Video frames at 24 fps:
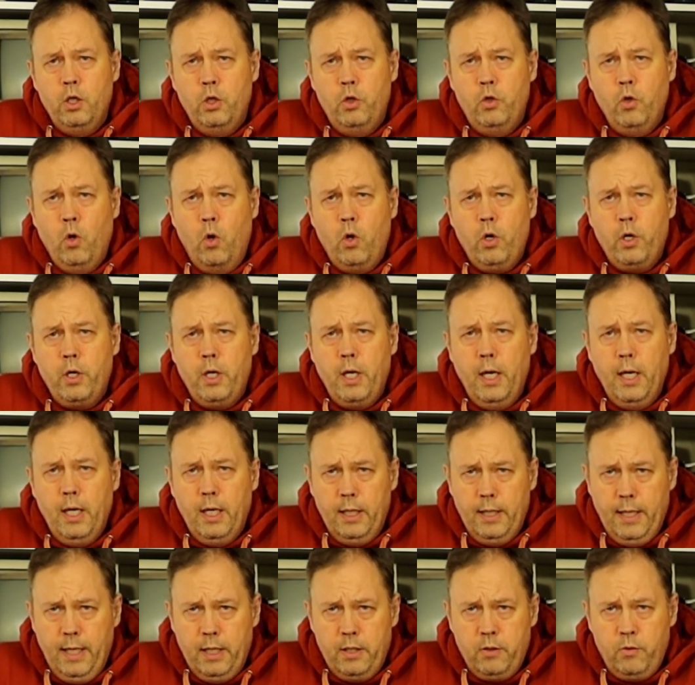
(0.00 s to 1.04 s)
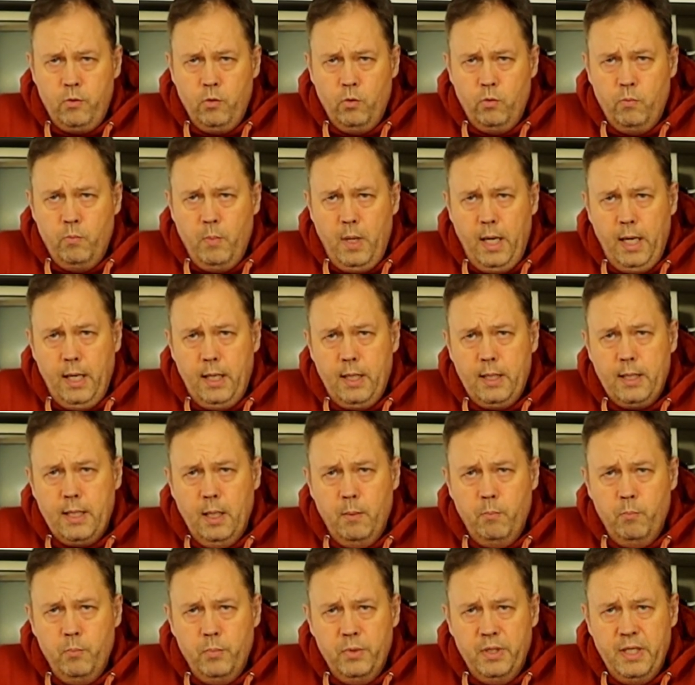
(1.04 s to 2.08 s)
docking that could make
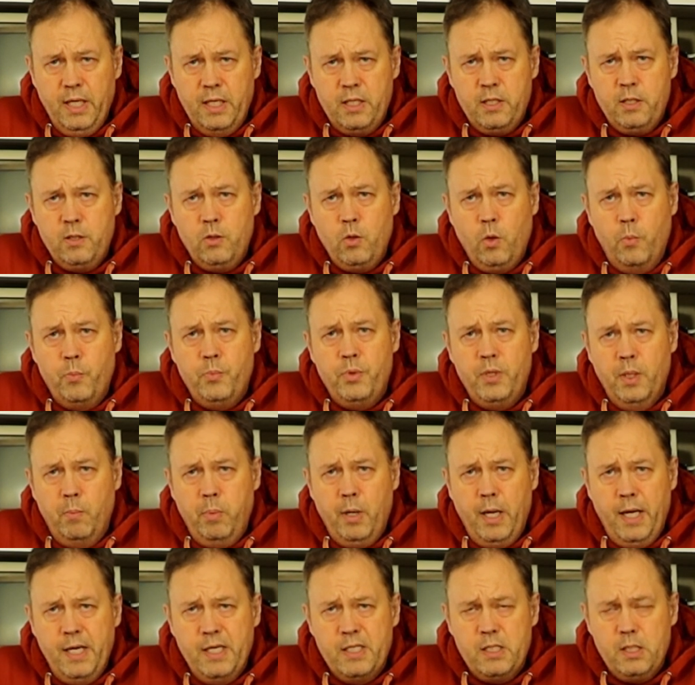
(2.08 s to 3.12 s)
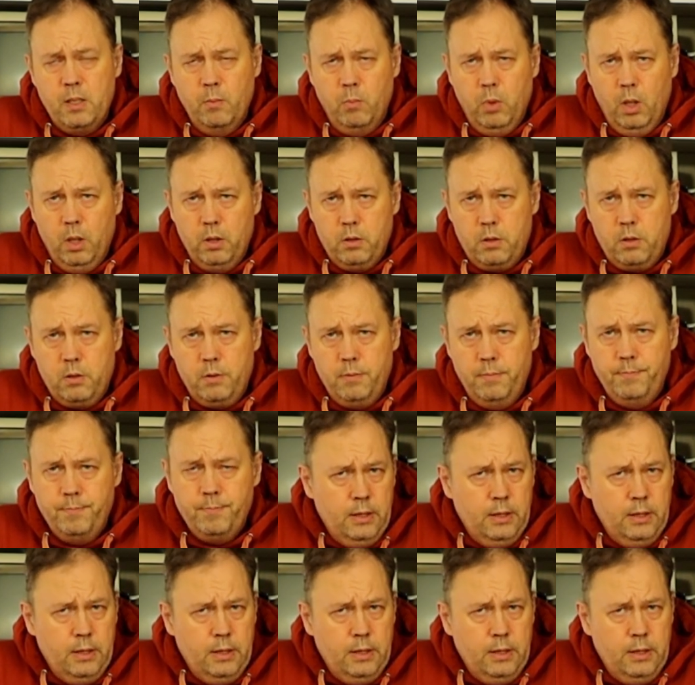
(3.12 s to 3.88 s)
them desktop replaceables.